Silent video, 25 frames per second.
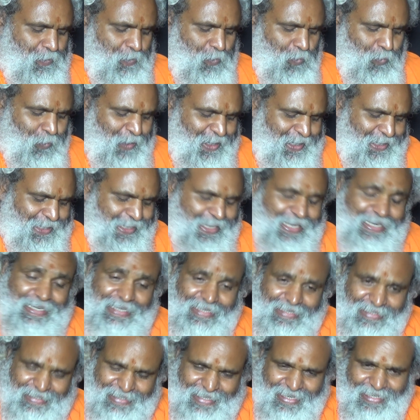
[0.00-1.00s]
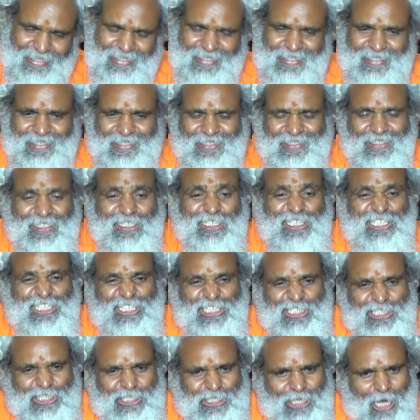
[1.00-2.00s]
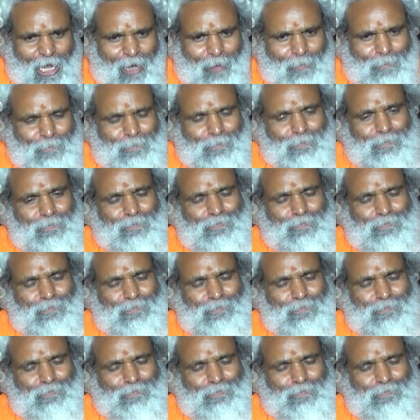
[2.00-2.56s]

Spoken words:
one can really stop